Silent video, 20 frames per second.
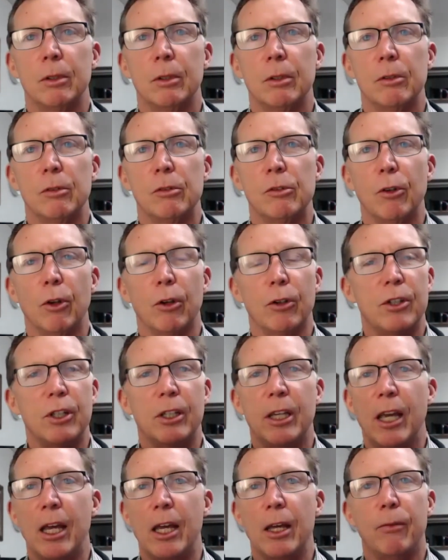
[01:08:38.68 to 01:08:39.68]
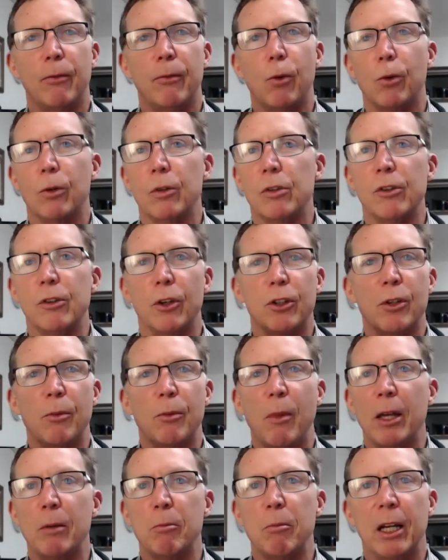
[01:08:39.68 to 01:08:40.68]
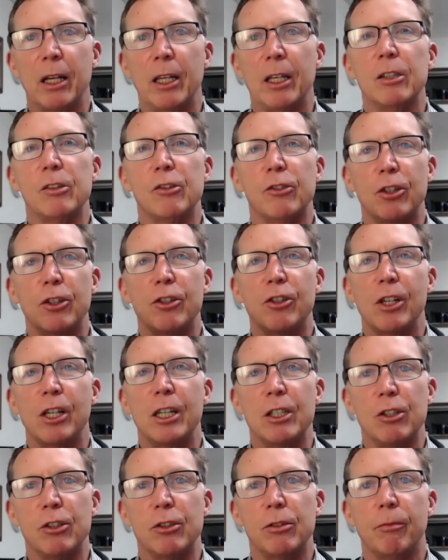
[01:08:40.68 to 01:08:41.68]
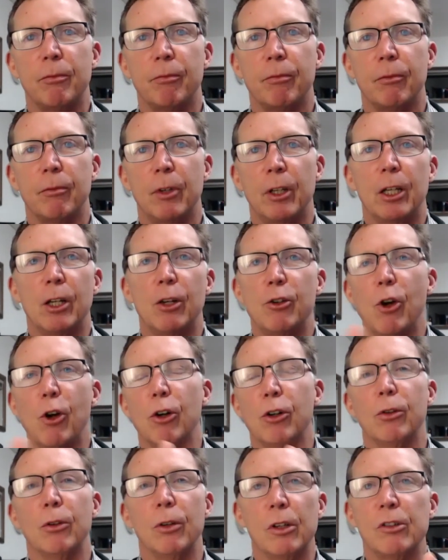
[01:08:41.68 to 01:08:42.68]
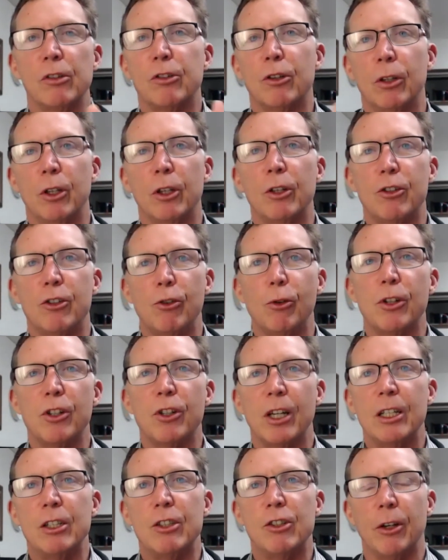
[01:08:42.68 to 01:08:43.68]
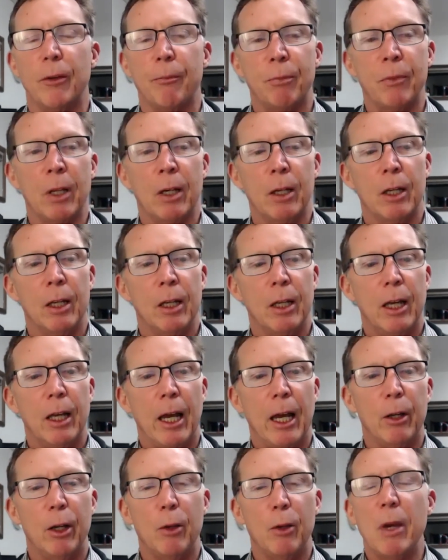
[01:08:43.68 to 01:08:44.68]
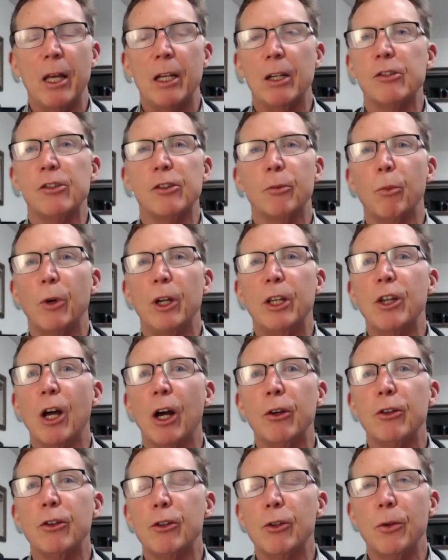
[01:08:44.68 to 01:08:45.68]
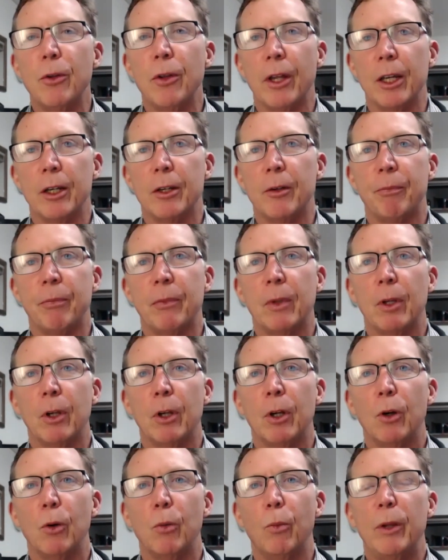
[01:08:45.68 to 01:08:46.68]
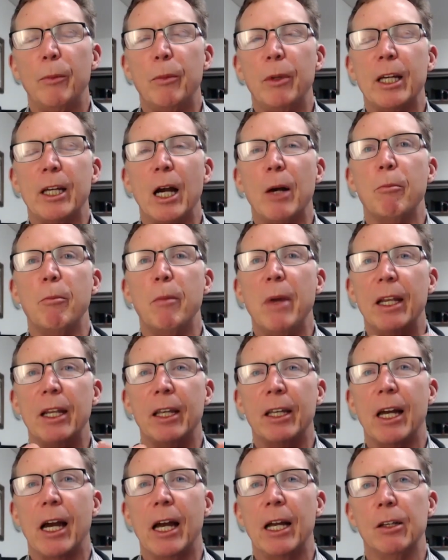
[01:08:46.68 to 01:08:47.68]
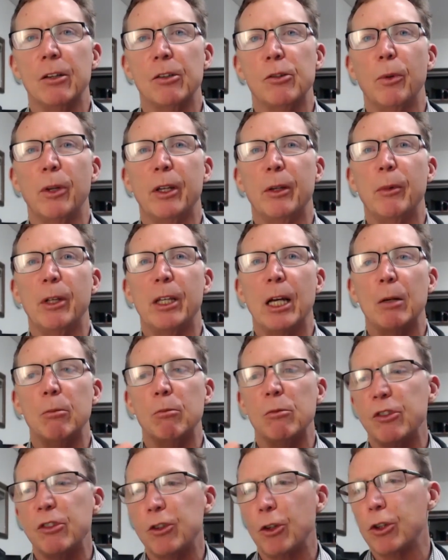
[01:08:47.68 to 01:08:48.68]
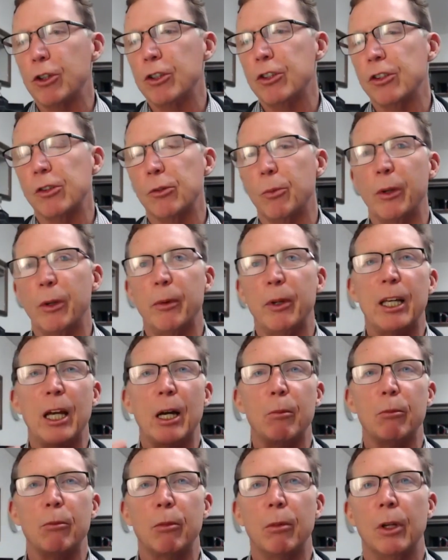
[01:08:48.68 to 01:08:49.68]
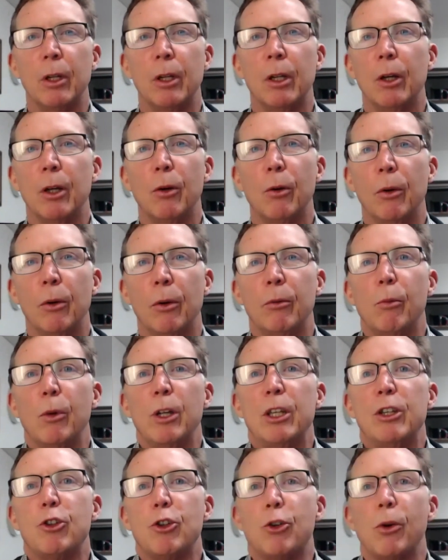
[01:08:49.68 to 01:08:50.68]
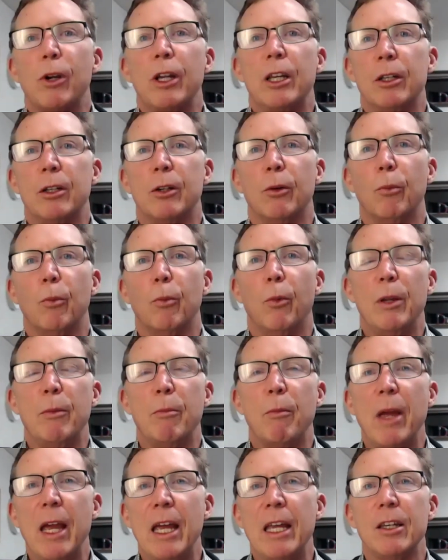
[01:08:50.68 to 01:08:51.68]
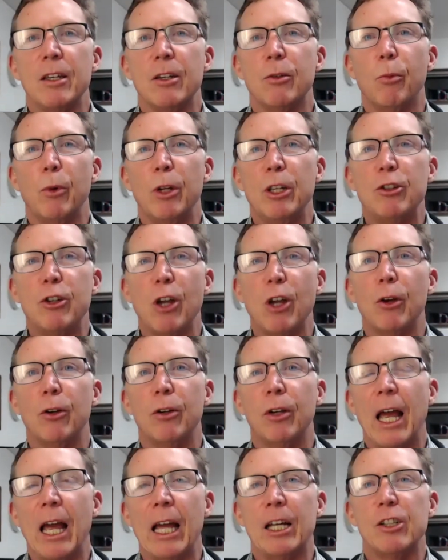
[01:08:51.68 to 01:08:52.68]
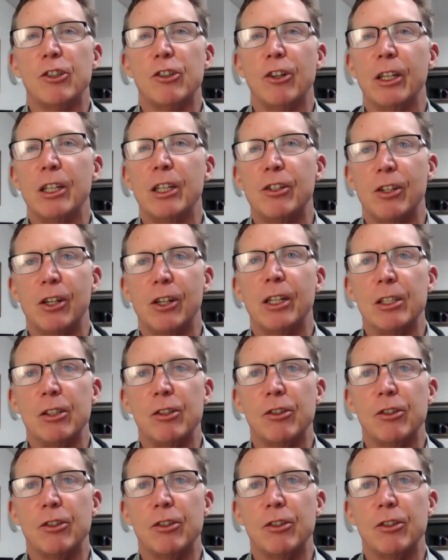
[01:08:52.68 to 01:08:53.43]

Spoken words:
It's not to care for, it's not to make money, it's to teach. You get a doctorate, you're a teacher. And in medicine, we don't do that. We become medicators, we become surgeons, we treat, we mend, we don't actually teach.